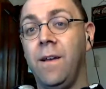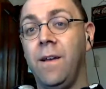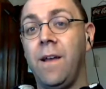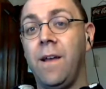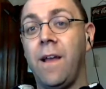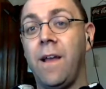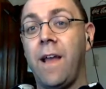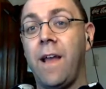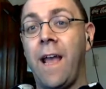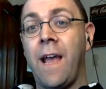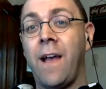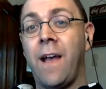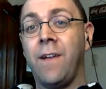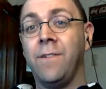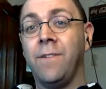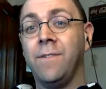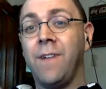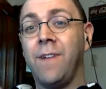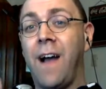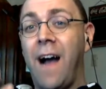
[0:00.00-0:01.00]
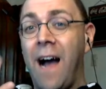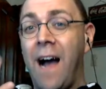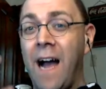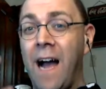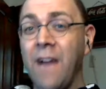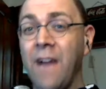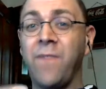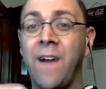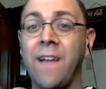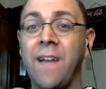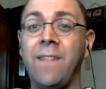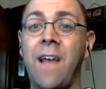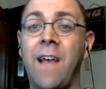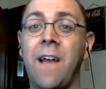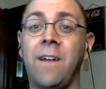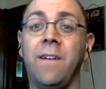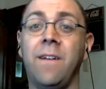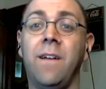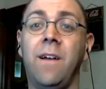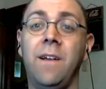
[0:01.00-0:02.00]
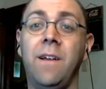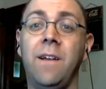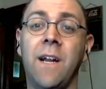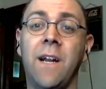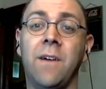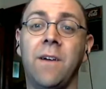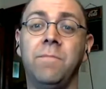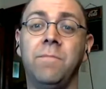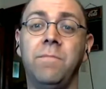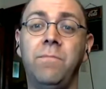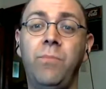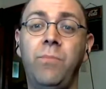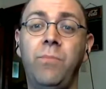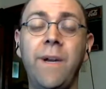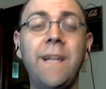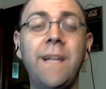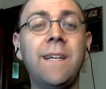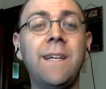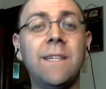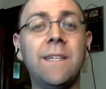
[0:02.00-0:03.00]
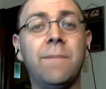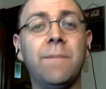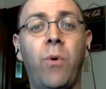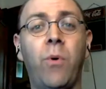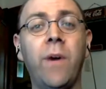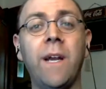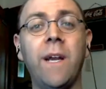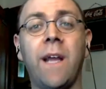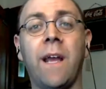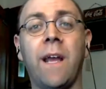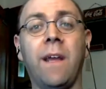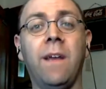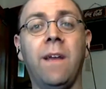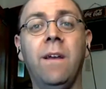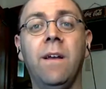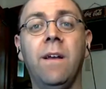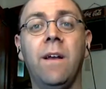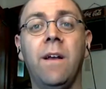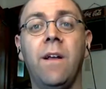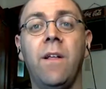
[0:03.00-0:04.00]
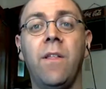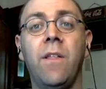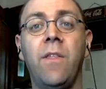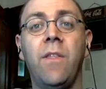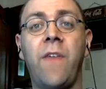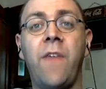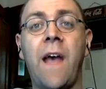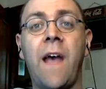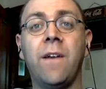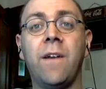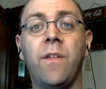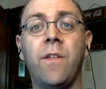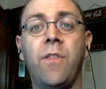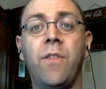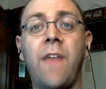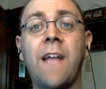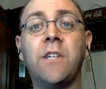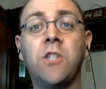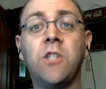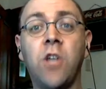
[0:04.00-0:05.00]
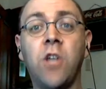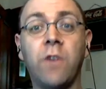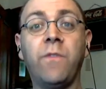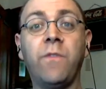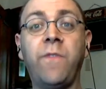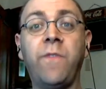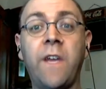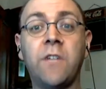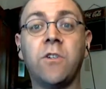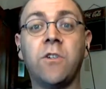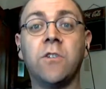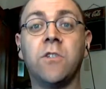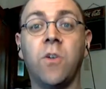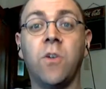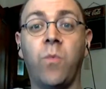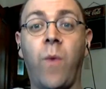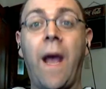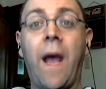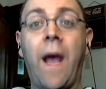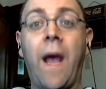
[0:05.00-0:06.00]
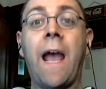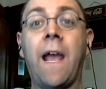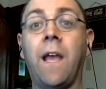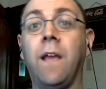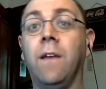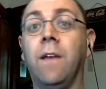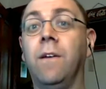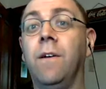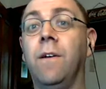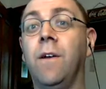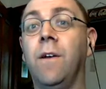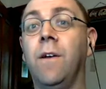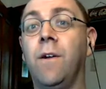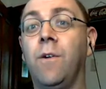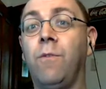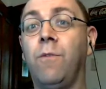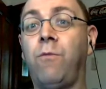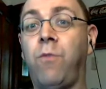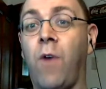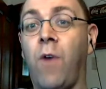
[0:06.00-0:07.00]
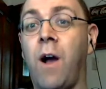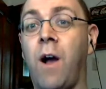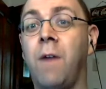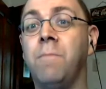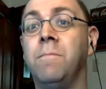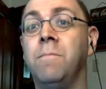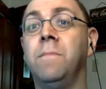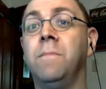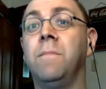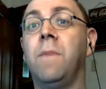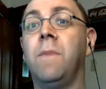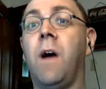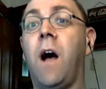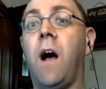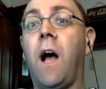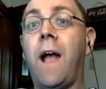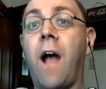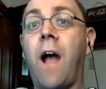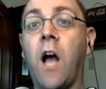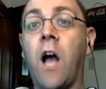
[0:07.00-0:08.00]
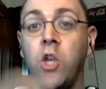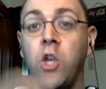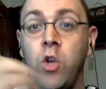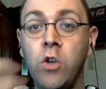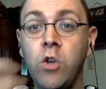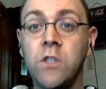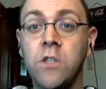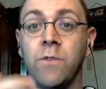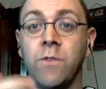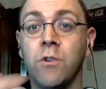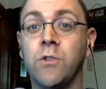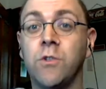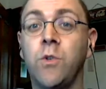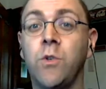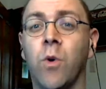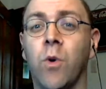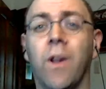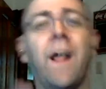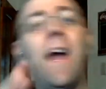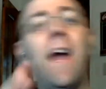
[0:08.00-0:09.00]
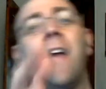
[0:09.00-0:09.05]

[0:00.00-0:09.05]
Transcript: And I find that, pretty disappointing that they took features away from a useful tool.